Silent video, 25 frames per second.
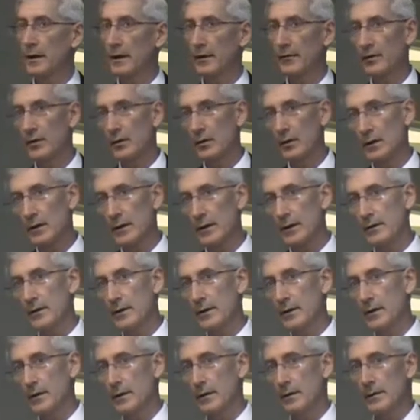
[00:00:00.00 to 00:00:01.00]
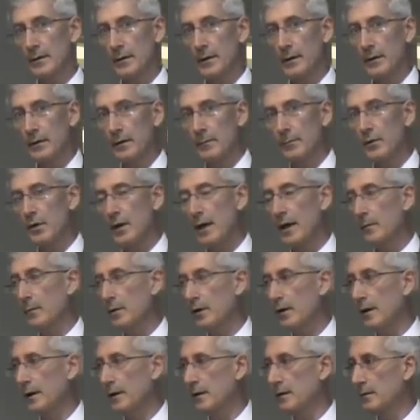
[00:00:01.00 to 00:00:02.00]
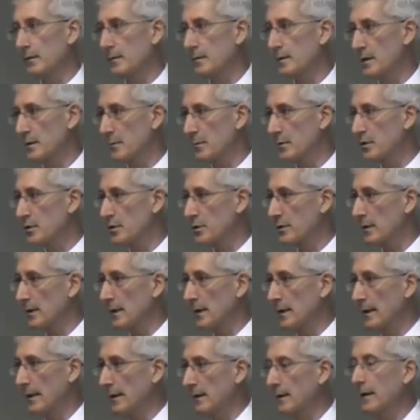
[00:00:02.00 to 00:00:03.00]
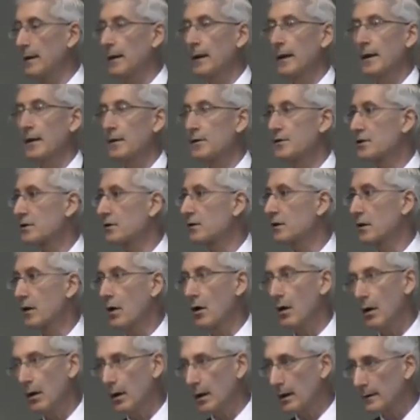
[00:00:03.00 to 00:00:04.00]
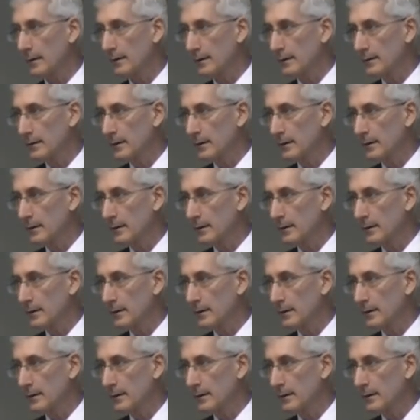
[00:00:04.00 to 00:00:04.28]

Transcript: If you look at their, their primary temperature line, it's gone.